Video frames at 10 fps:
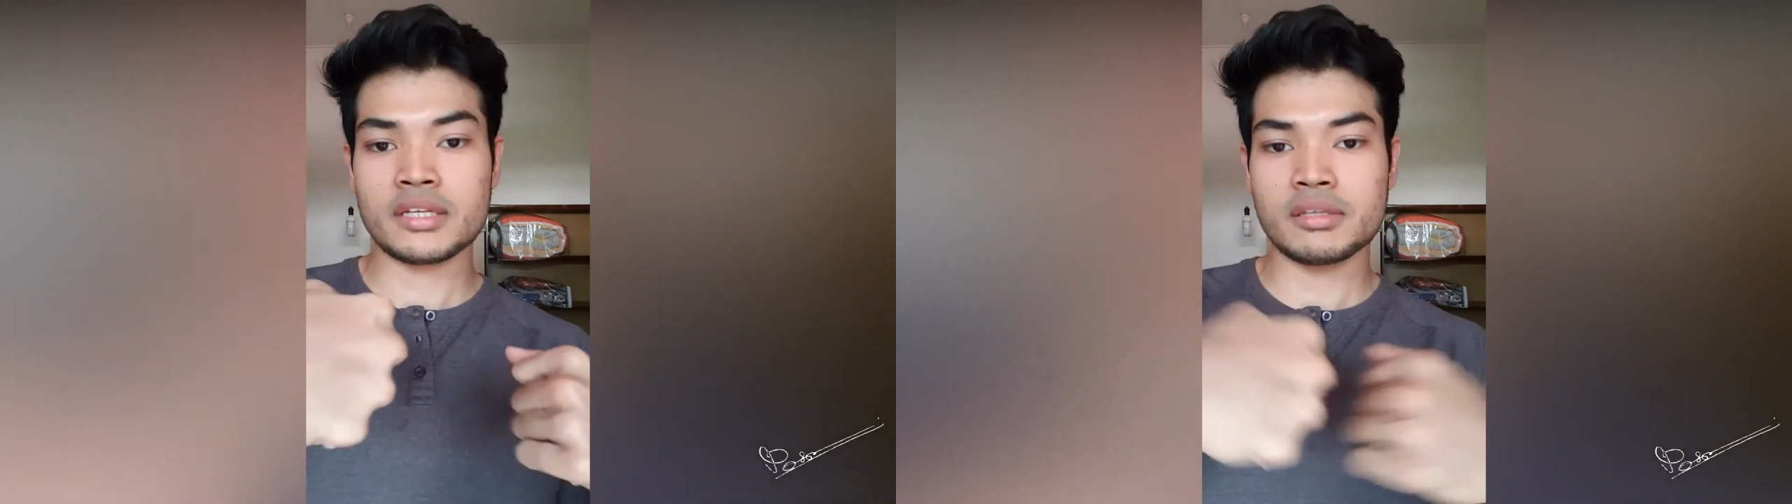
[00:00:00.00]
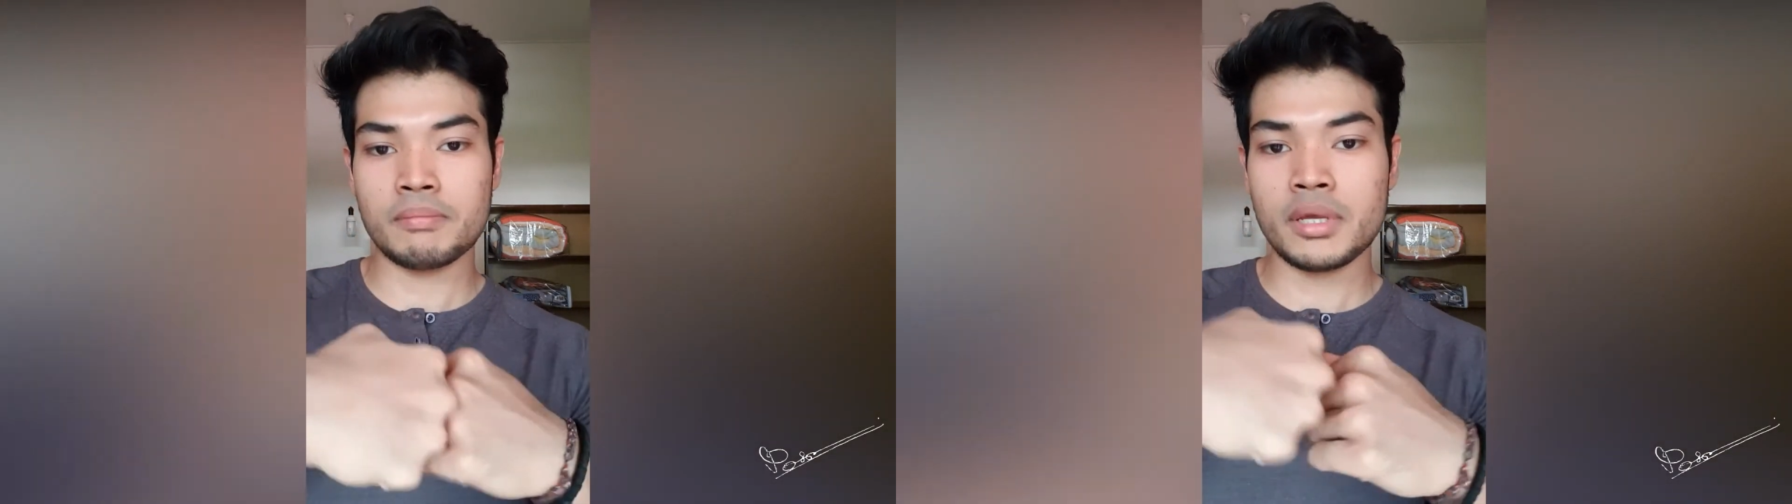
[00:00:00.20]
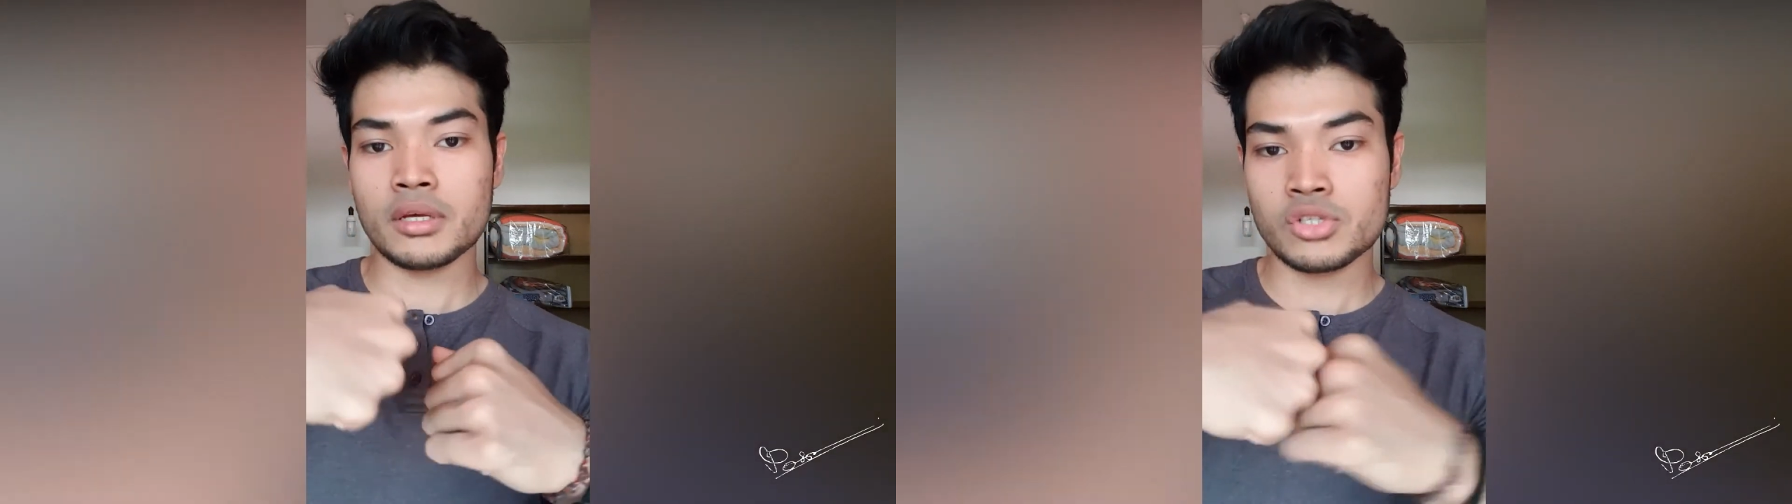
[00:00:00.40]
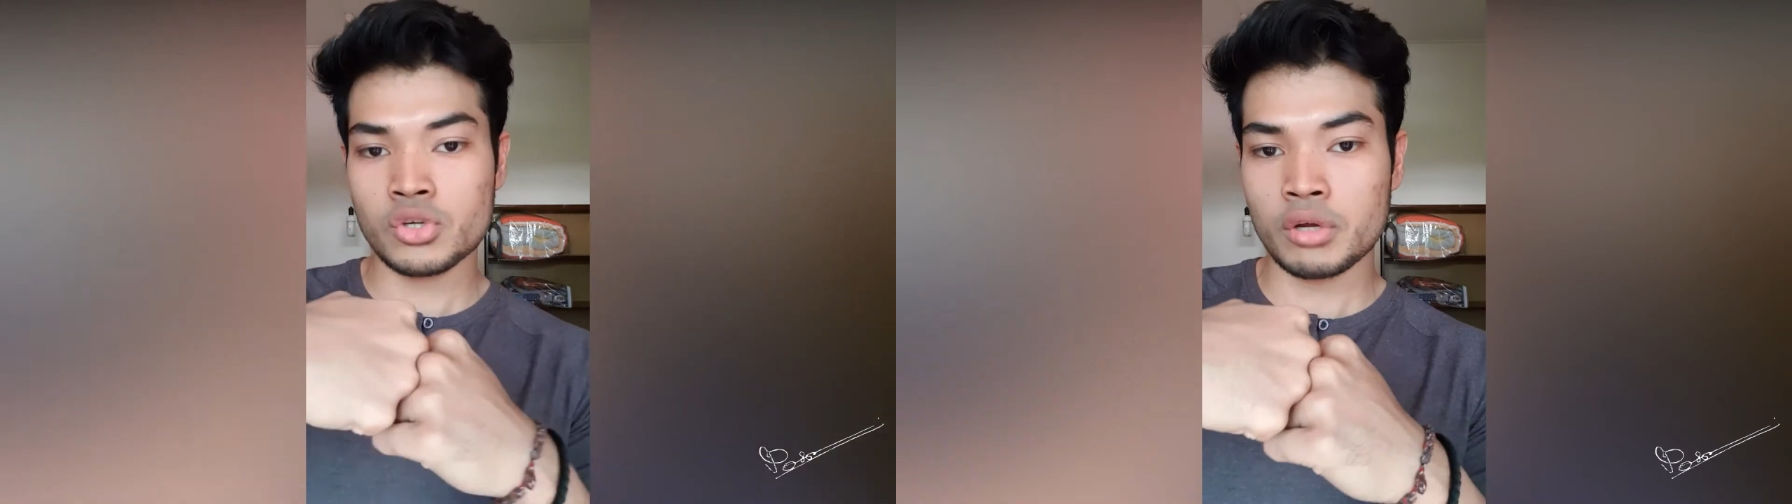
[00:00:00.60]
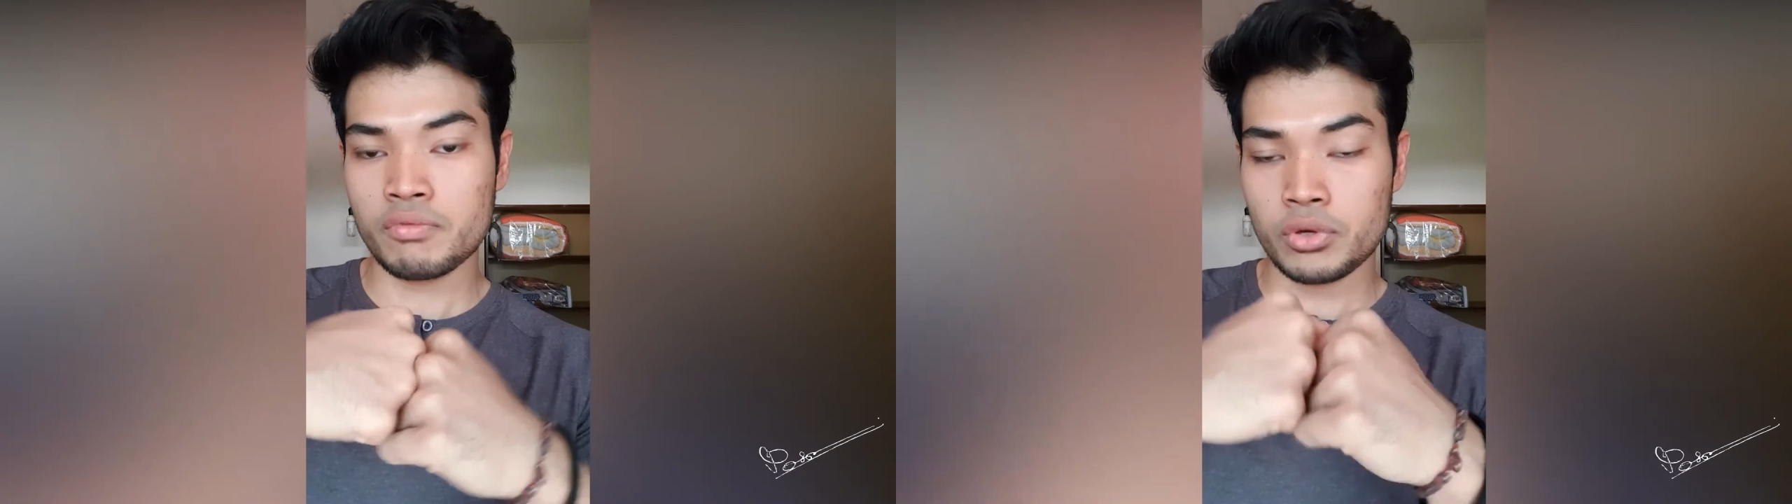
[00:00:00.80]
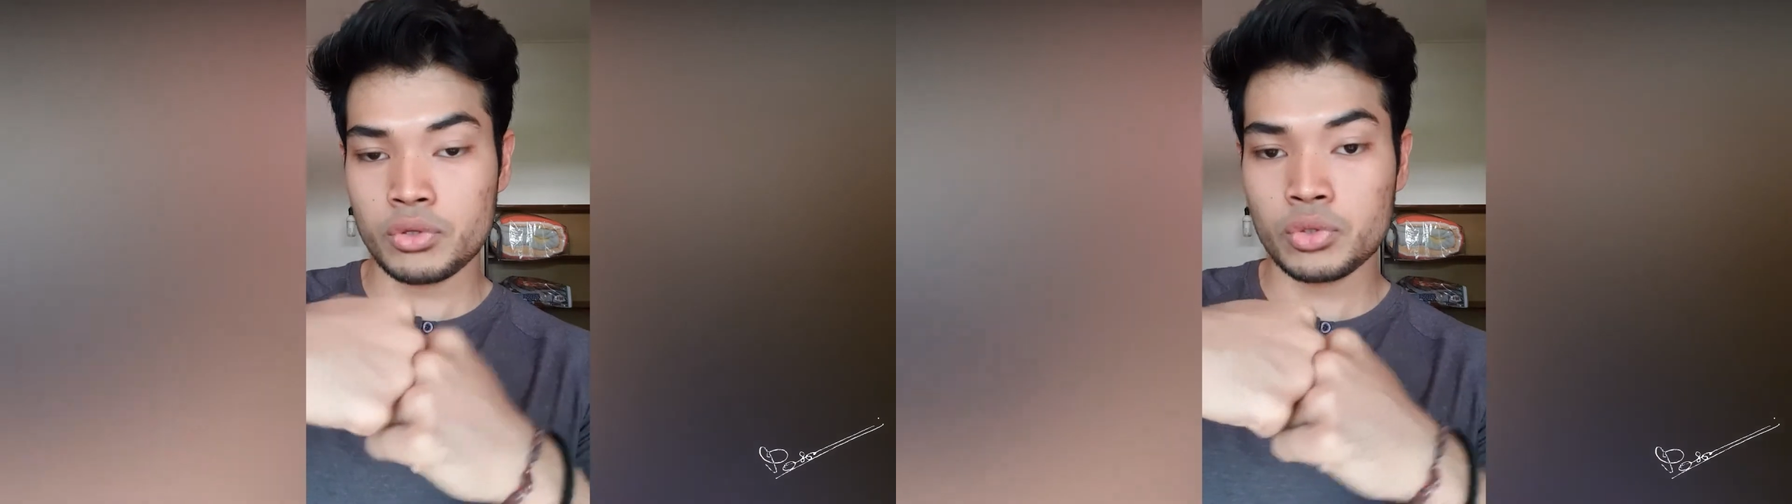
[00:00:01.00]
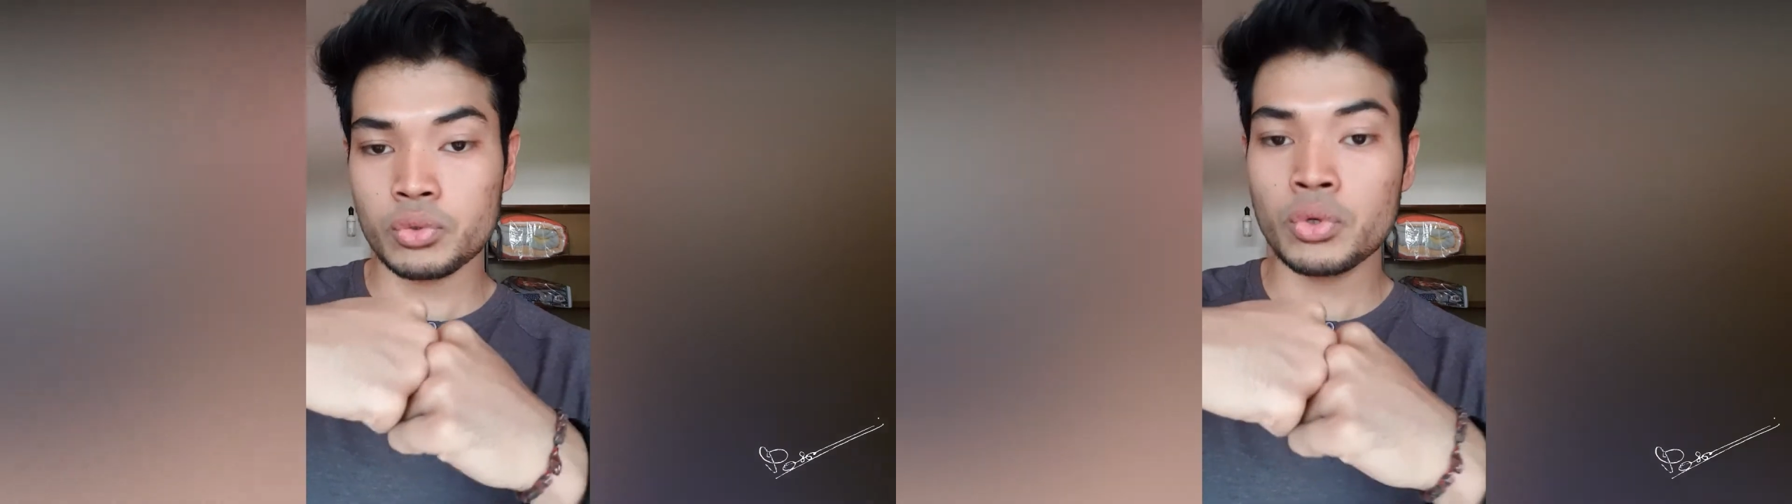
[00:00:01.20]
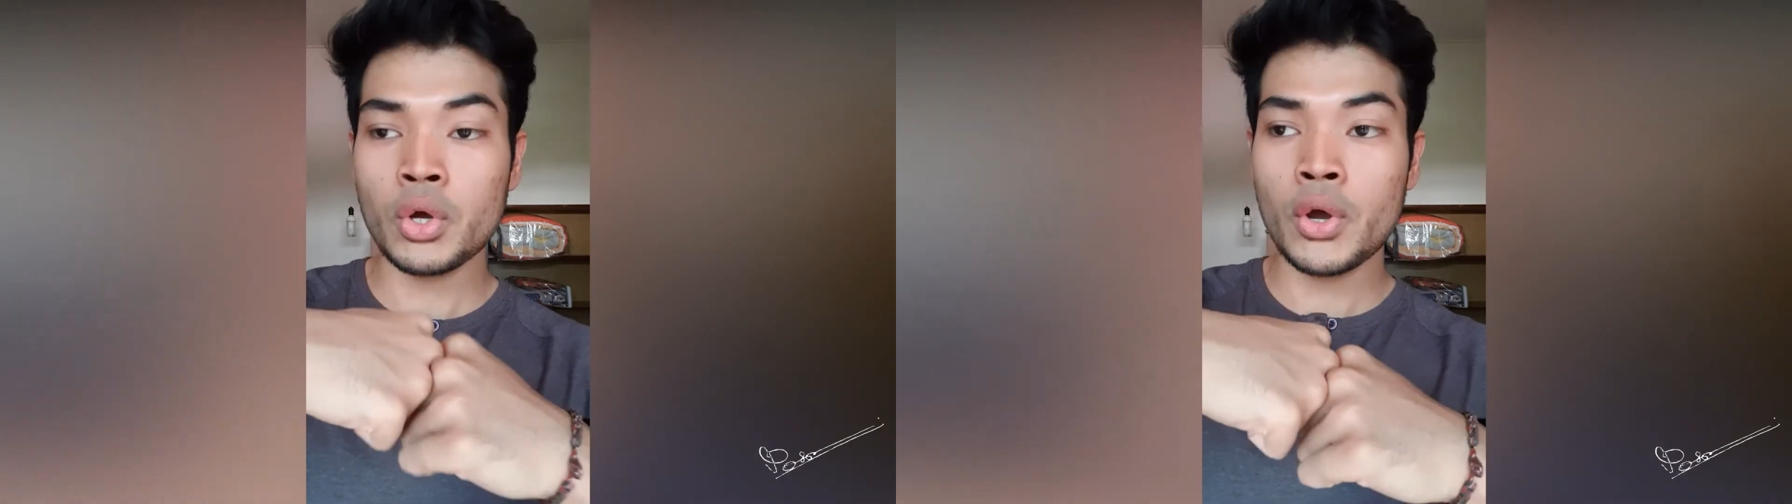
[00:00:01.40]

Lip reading: That's the biggest joint for you to